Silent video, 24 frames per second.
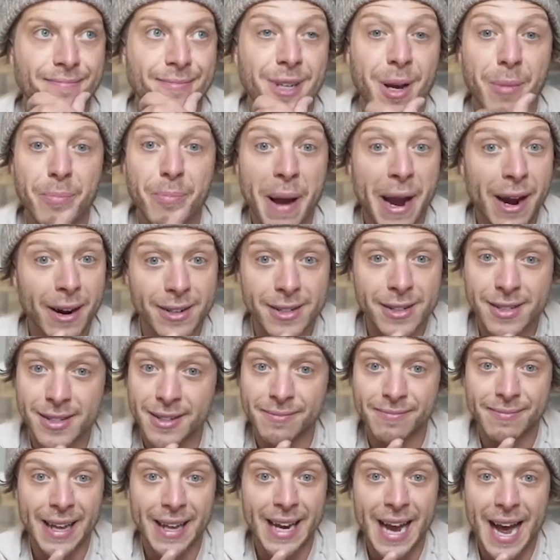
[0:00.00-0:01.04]

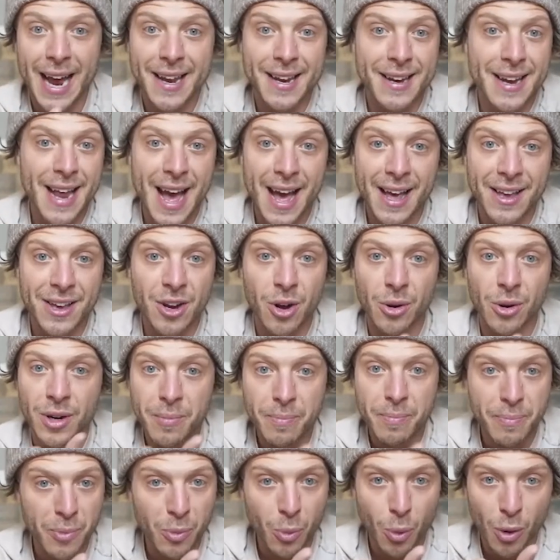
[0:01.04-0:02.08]
comparison. Like I didn't, you know,
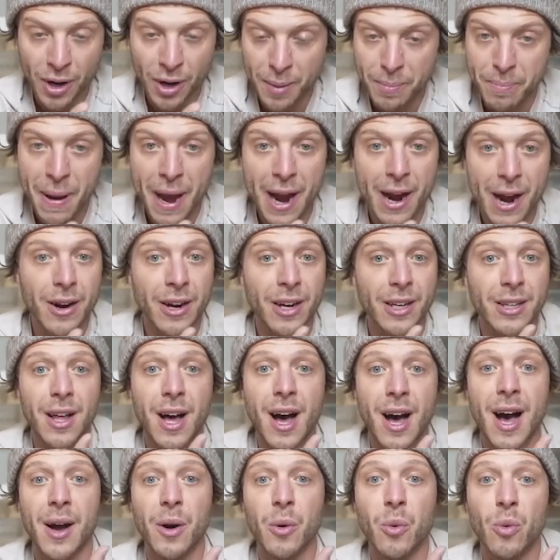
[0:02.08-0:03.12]
com- we're comparing a
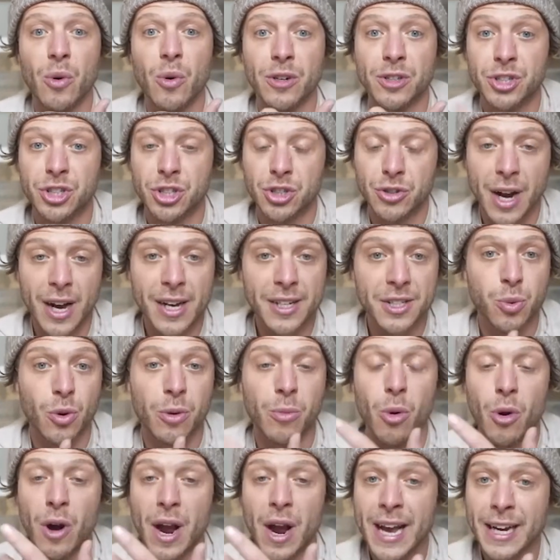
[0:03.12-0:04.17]
lot. We're stressed. We're
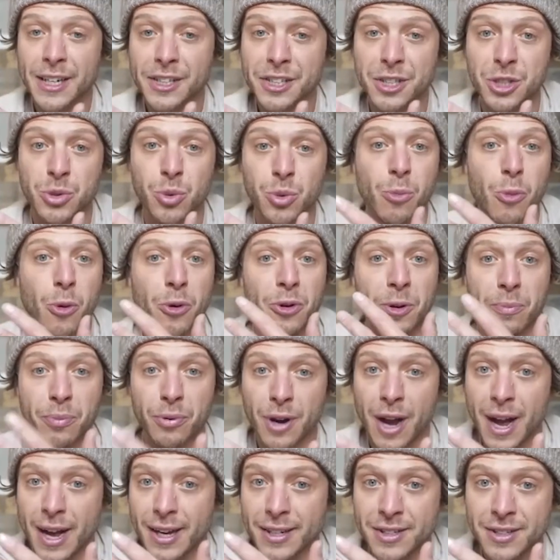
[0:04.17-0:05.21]
more anxious. We're more
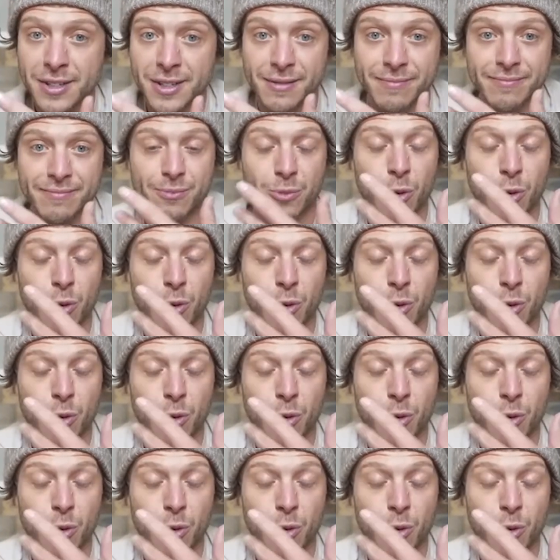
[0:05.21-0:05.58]
depressed.